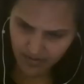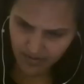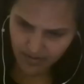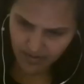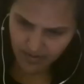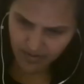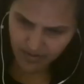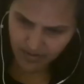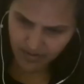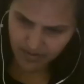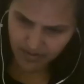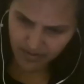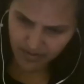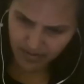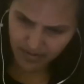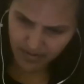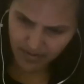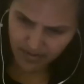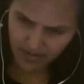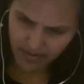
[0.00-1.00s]

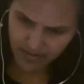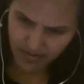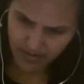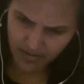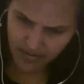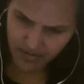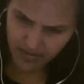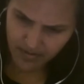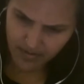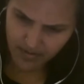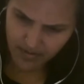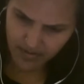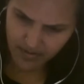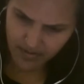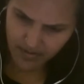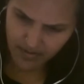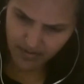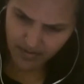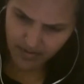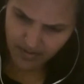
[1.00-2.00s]

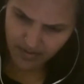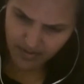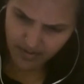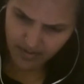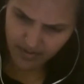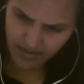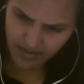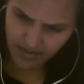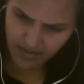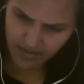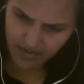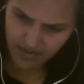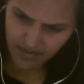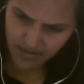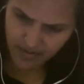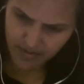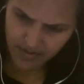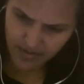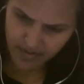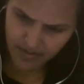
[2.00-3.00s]

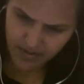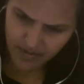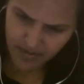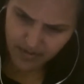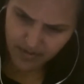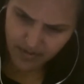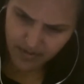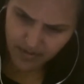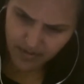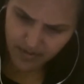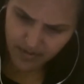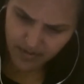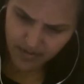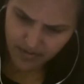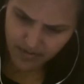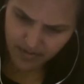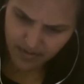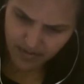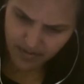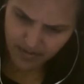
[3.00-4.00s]

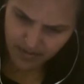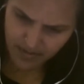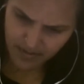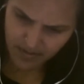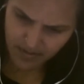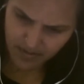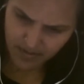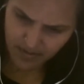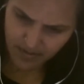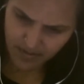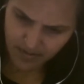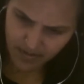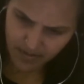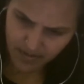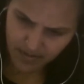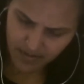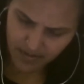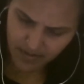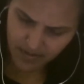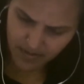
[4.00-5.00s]
Nothing is said.